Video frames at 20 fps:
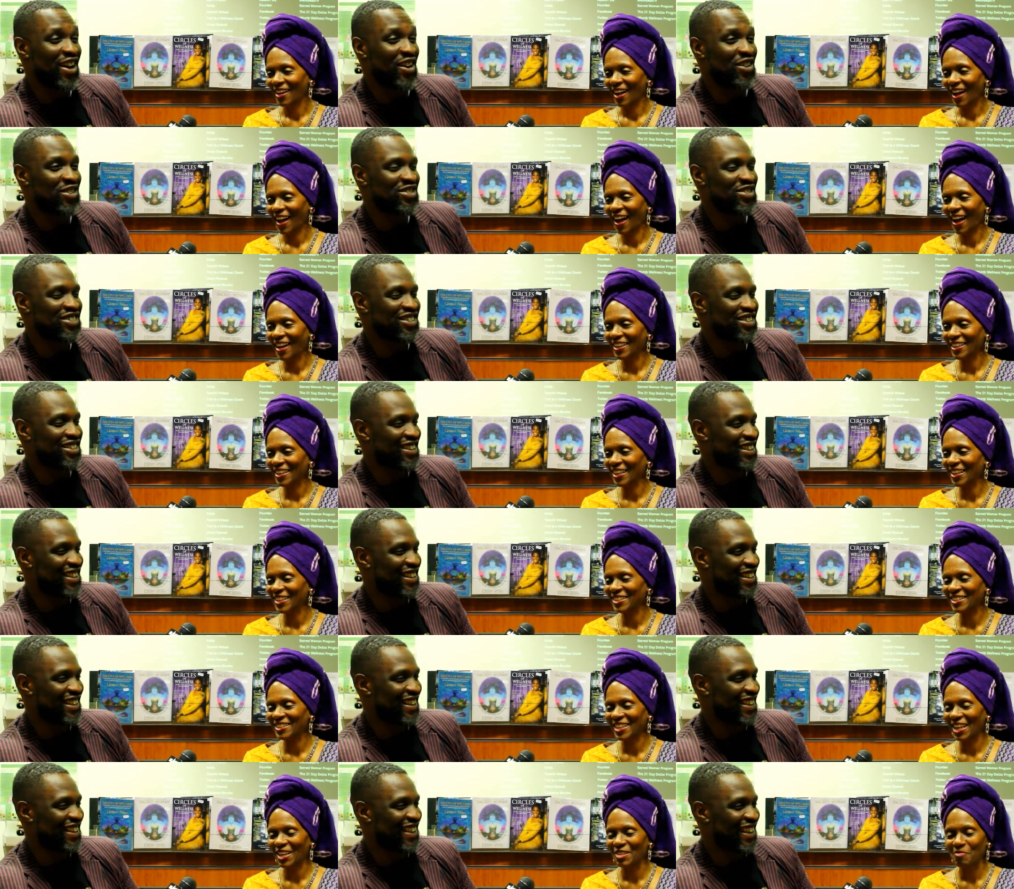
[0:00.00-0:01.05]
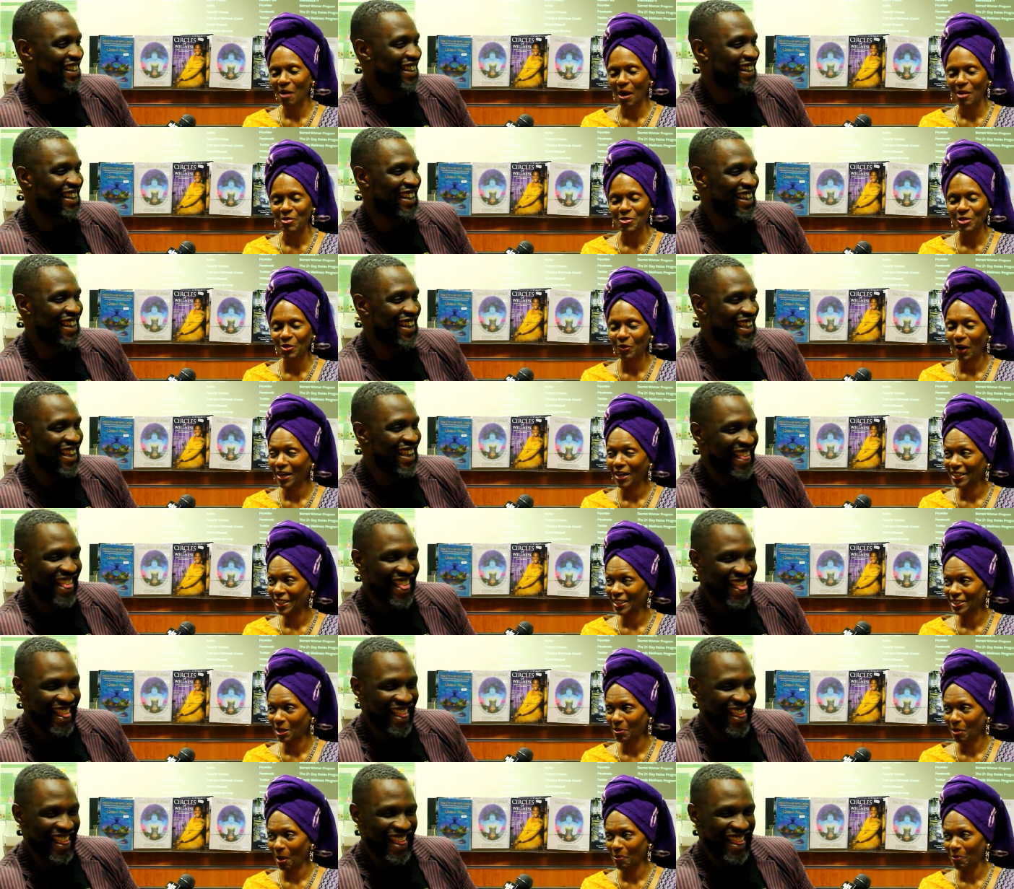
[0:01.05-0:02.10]
Speaker 1: I can't say my, you know I can't say
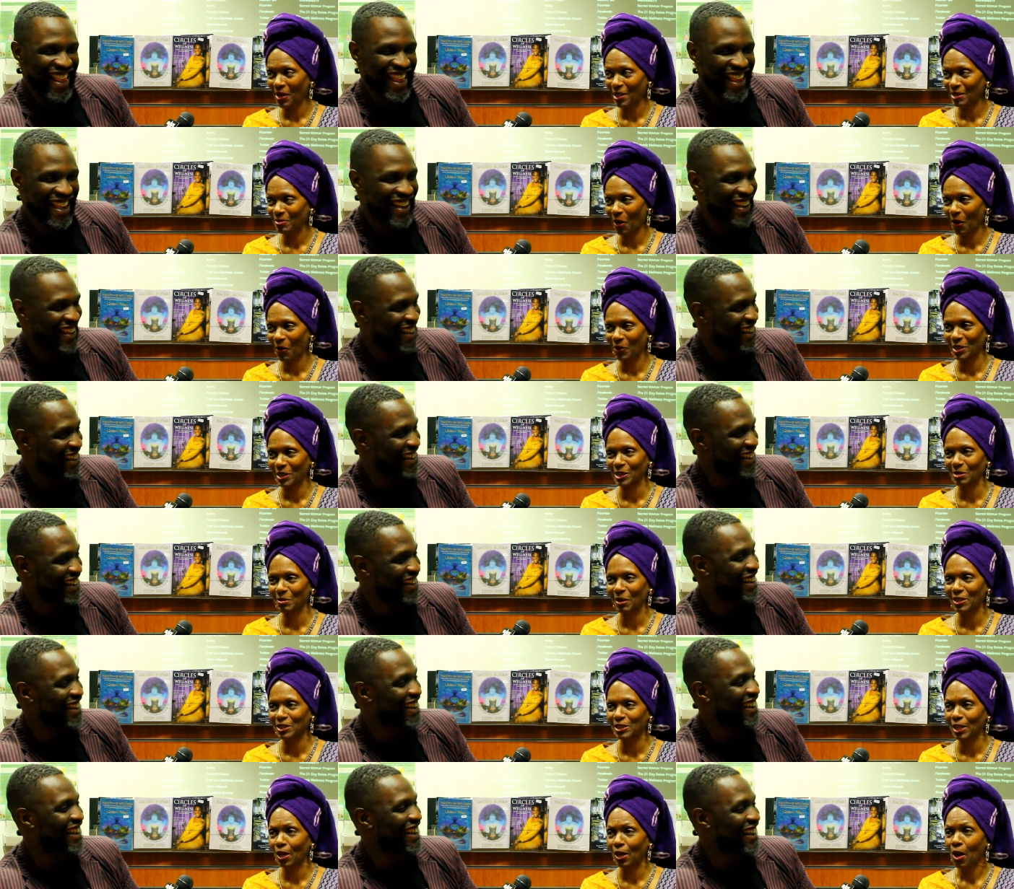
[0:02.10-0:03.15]
my best moment? Because somebody said,